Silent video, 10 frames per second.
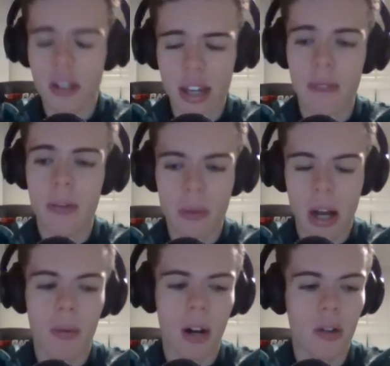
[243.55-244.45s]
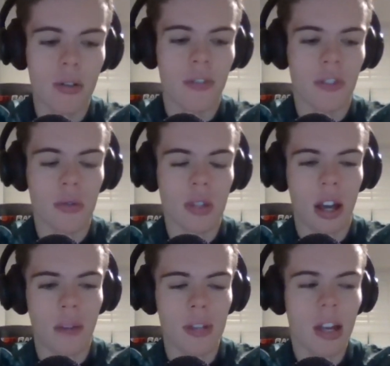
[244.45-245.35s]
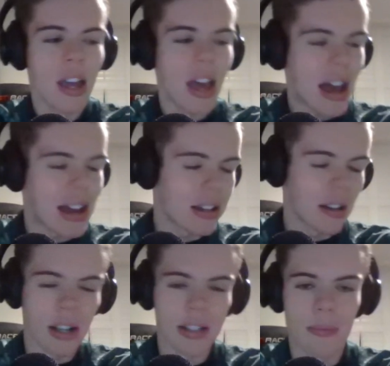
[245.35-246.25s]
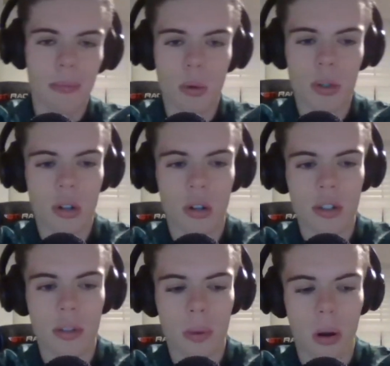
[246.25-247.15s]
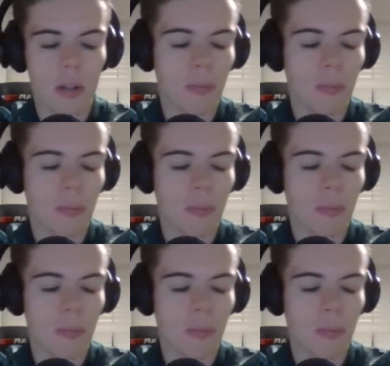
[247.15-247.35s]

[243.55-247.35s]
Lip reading: Okay, we've come close a few times, agonising balls across the box.